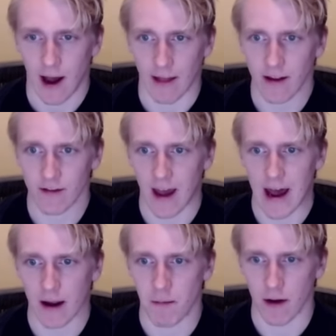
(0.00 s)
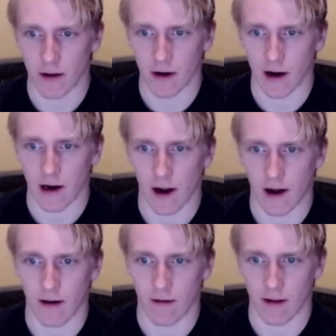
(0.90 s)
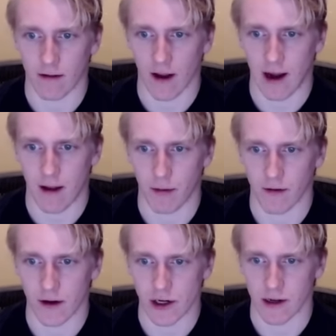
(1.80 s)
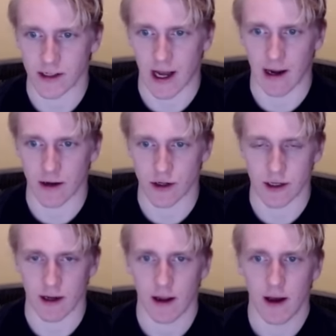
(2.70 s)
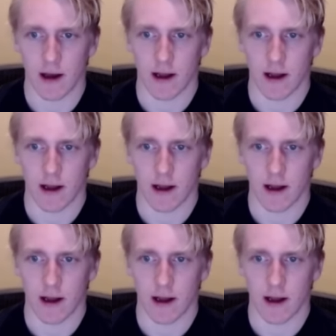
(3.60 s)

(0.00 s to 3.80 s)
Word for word: I think Zach Miller uh, a tight end position is kind of interesting.